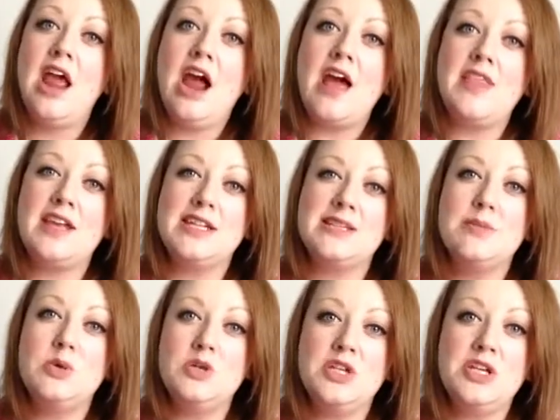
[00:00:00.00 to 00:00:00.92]
I think it's
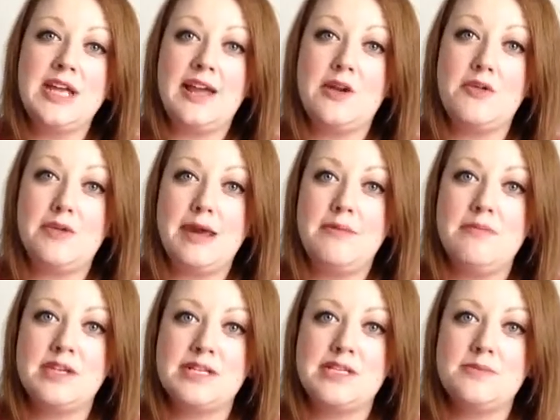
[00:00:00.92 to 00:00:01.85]
important you get a cream
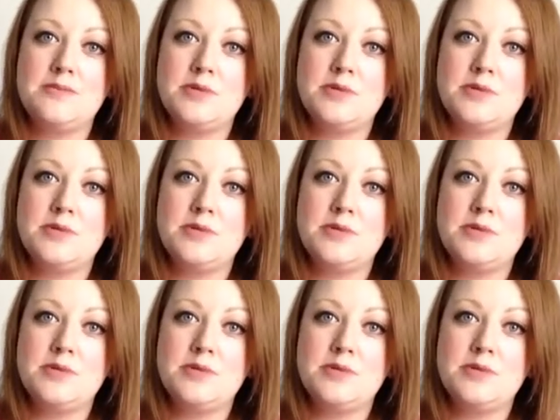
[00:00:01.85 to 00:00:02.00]
that's